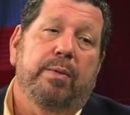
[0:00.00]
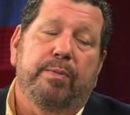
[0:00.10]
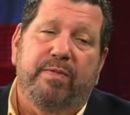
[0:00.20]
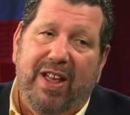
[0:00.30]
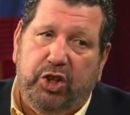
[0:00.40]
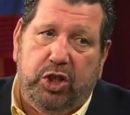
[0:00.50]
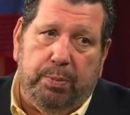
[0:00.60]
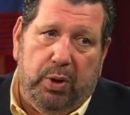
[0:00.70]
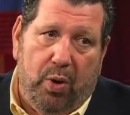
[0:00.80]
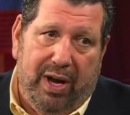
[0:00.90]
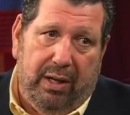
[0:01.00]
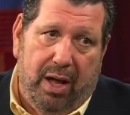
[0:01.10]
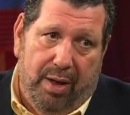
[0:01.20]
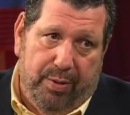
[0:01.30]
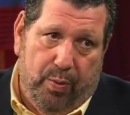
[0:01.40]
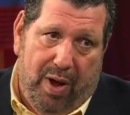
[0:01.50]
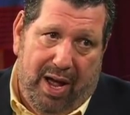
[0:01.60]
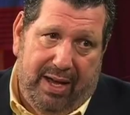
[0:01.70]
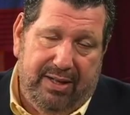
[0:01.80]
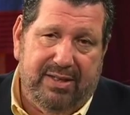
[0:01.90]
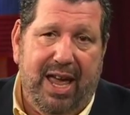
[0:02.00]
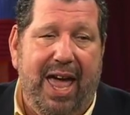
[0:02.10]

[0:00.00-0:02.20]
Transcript: vegetable oil otherwise,